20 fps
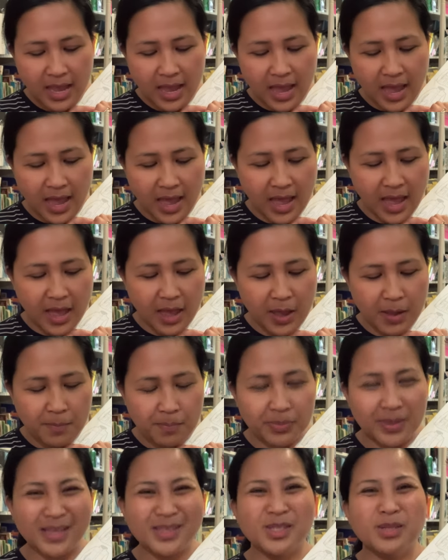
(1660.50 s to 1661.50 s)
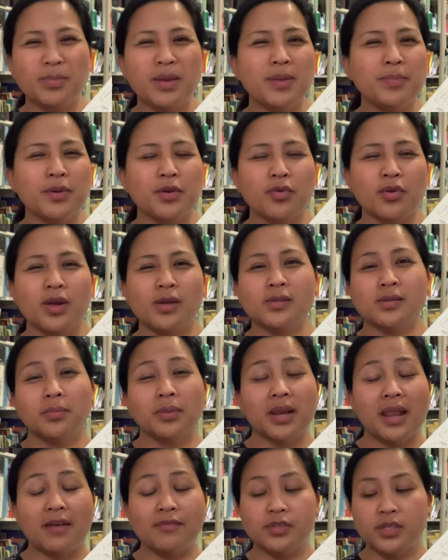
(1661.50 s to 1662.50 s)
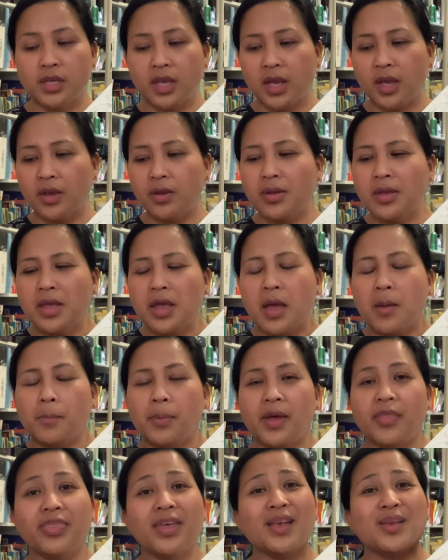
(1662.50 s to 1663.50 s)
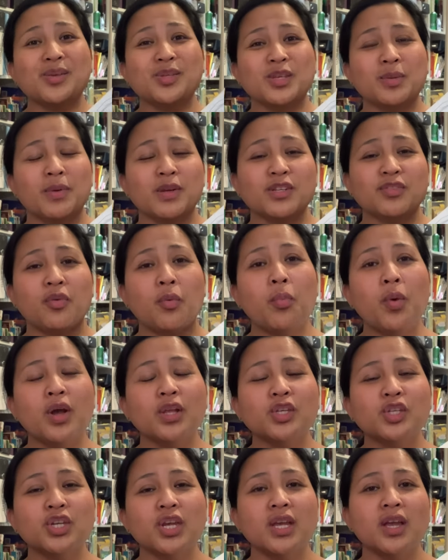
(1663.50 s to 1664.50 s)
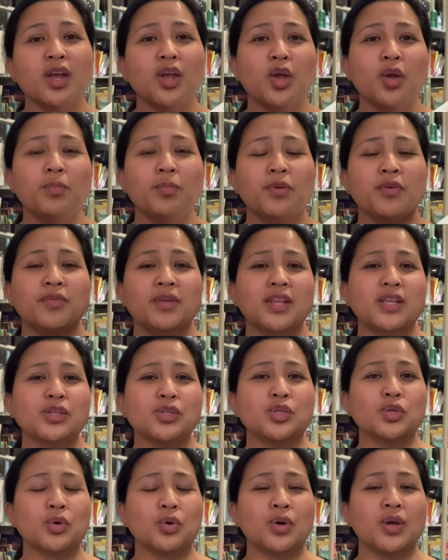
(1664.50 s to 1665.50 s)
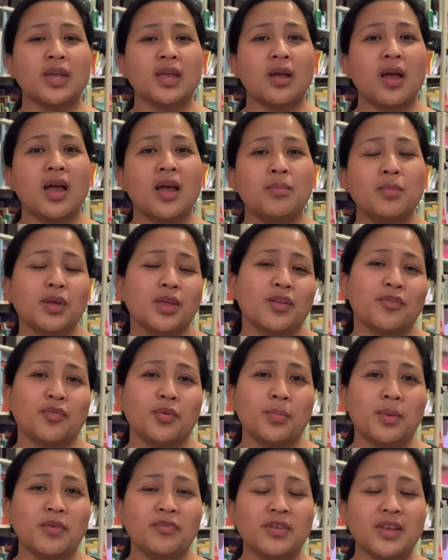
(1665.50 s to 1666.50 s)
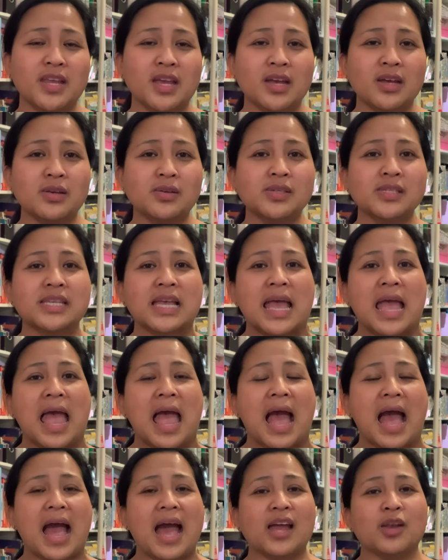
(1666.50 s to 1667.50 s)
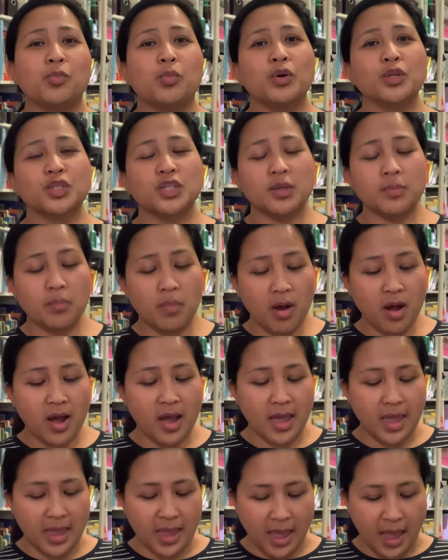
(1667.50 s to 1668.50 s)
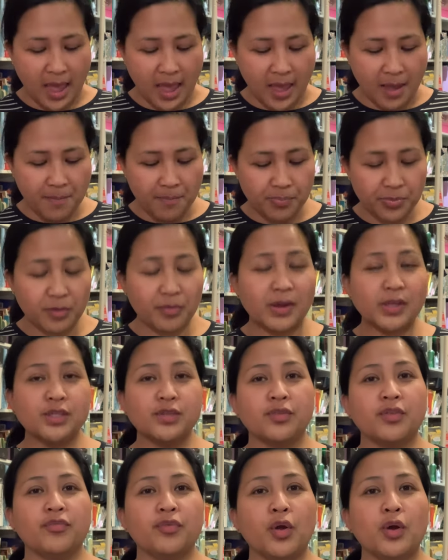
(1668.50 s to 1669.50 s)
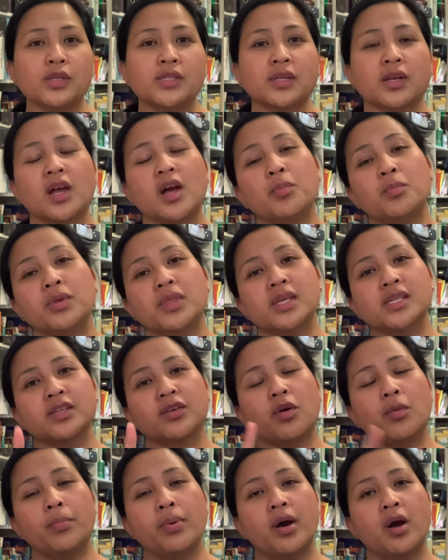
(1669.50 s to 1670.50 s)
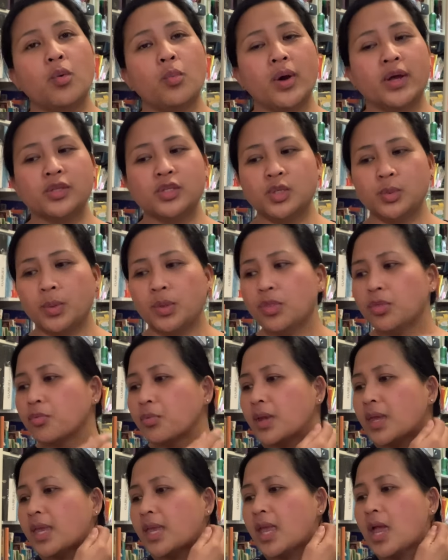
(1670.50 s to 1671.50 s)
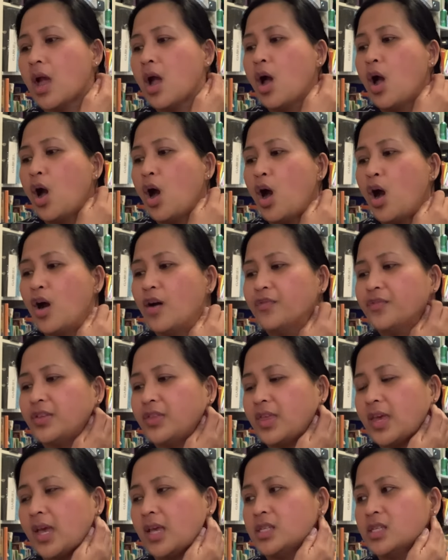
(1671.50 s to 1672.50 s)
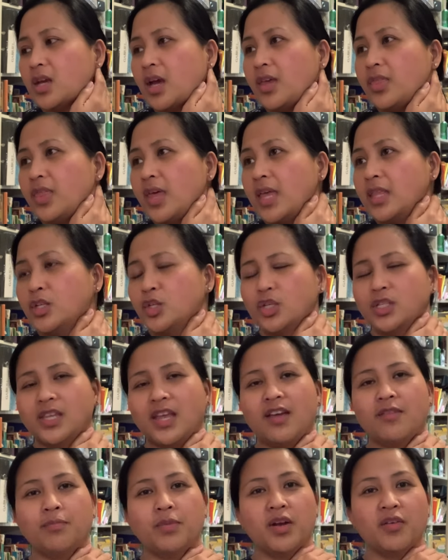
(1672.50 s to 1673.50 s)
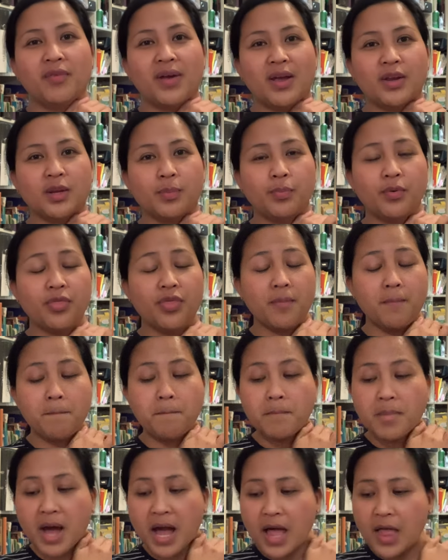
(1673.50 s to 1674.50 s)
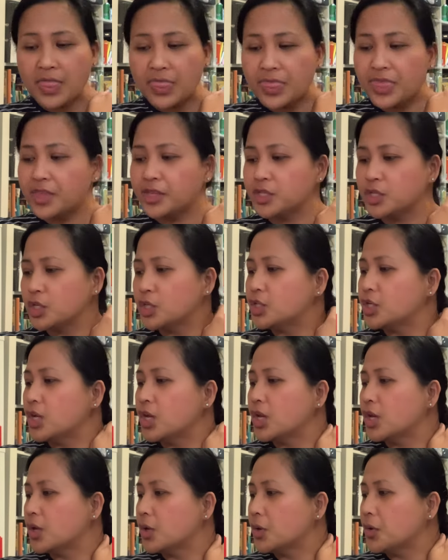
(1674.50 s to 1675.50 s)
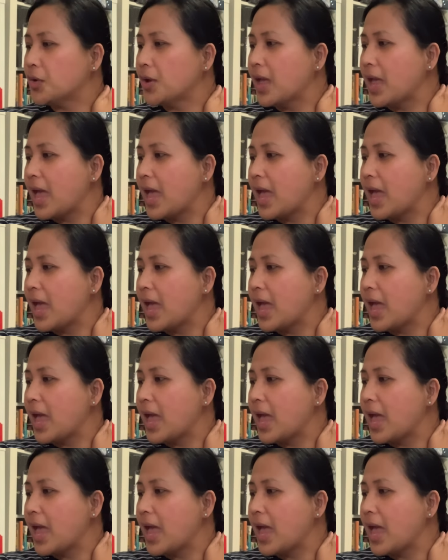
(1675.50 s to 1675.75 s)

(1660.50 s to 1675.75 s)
Um, that's the baby crying, so I'm going to have to go. But thank you so much for watching. I hope you really enjoy um, looking through my videos and watching my um, the rest of the vlogs that come with this. I've got part one, two and three. After this, I then just have my roundup of the month to do